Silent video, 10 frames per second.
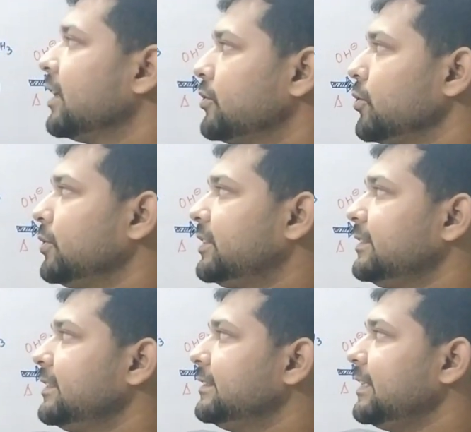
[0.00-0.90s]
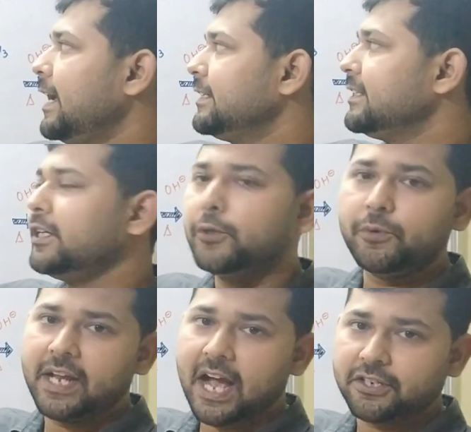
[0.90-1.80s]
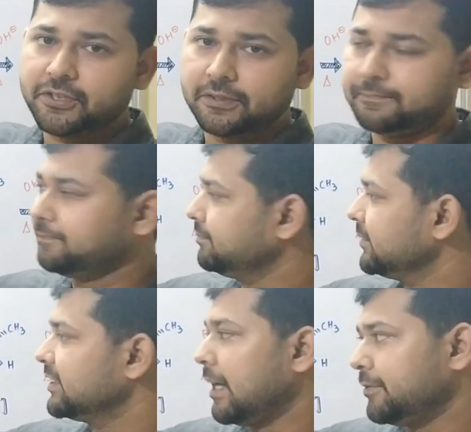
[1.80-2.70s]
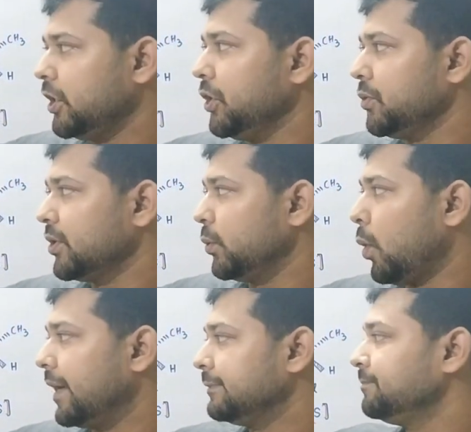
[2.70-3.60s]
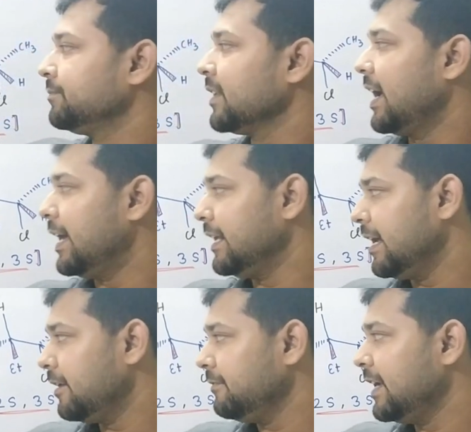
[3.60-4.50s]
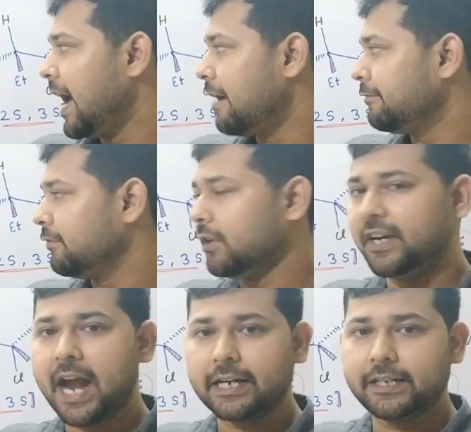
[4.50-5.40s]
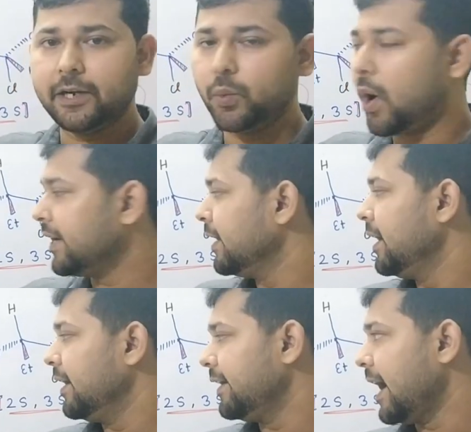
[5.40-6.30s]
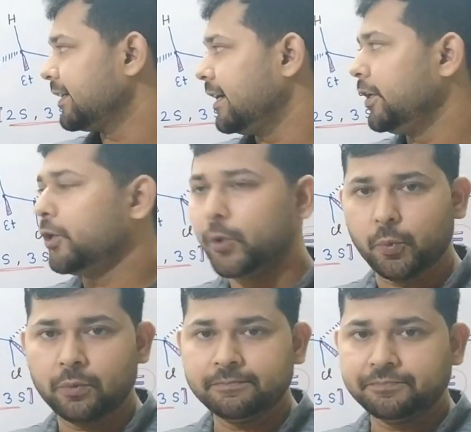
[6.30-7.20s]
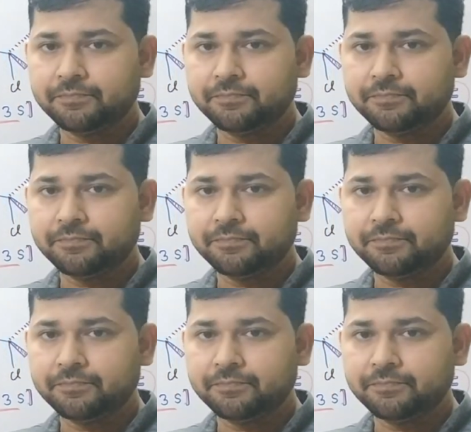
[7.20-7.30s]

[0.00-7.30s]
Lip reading: So this is SN2 reaction, substitution 1, and here we have reactant 1, reactant 2.